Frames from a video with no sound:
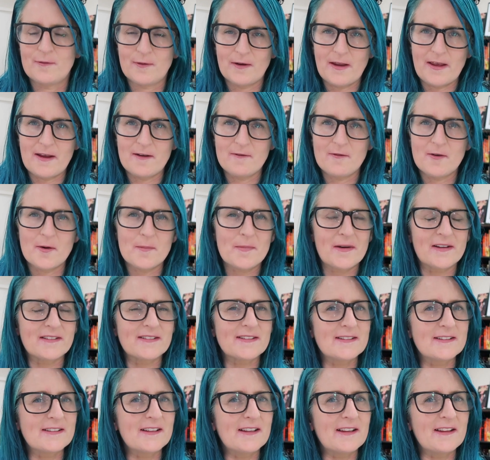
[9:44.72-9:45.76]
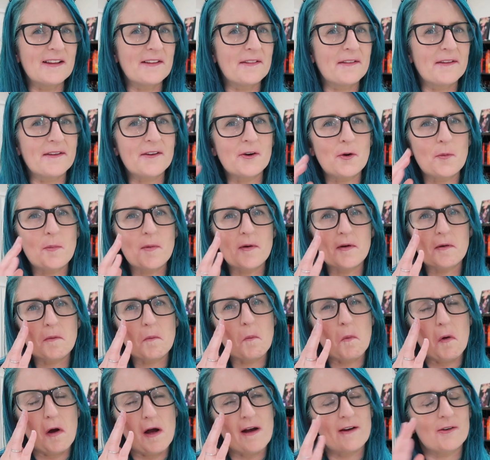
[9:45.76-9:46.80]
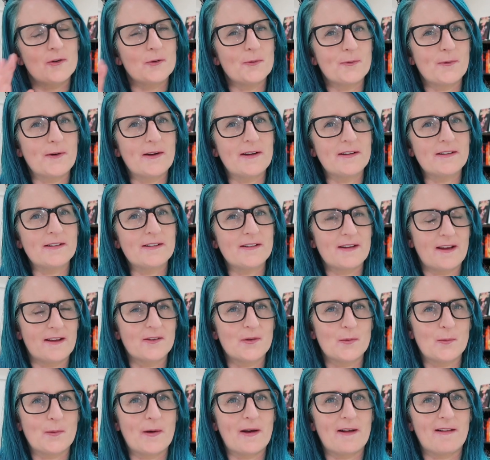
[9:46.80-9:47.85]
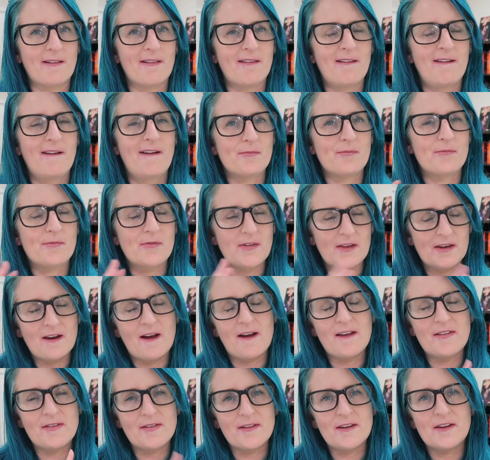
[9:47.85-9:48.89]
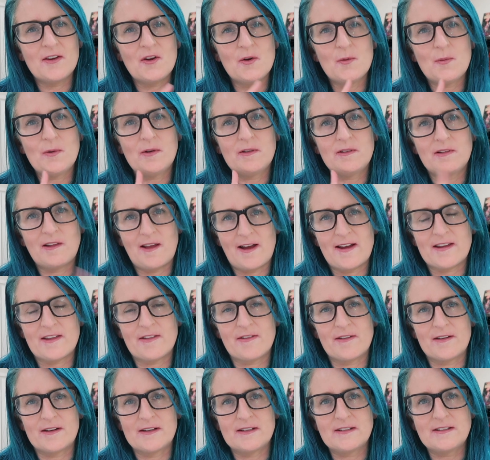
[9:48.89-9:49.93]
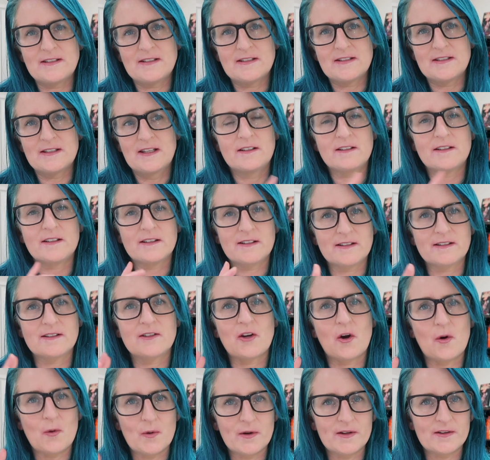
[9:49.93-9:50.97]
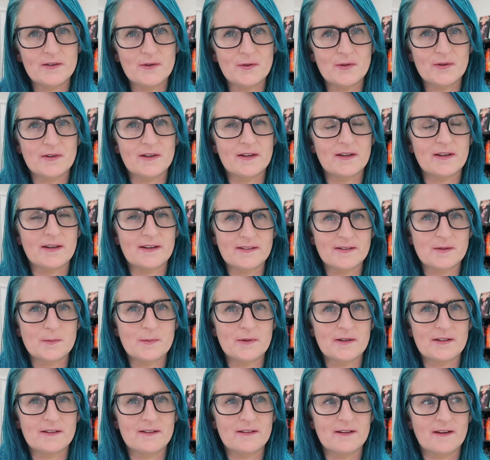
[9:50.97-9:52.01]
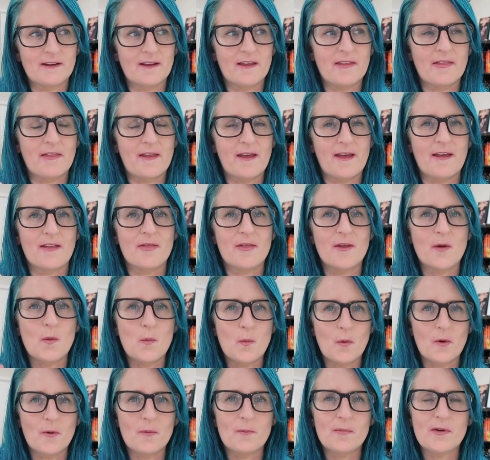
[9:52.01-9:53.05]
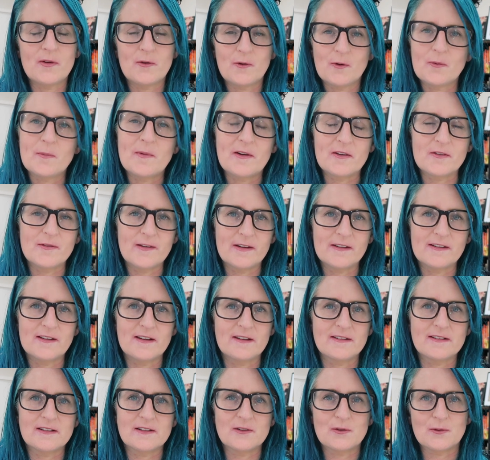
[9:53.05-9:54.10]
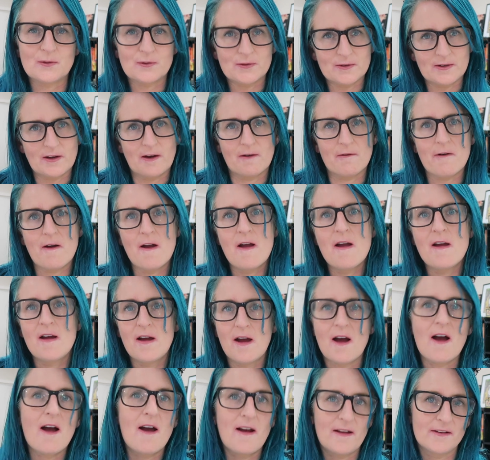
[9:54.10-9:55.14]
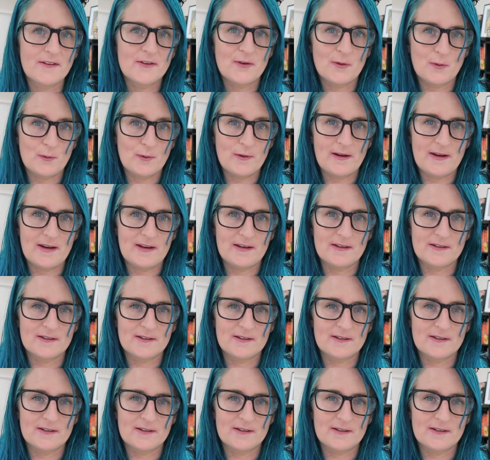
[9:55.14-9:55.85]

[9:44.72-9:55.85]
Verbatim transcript: flavor but still a little bit Wild West as well then I think you will like this. Just go into it expecting that there won't be too much fantastical stuff until the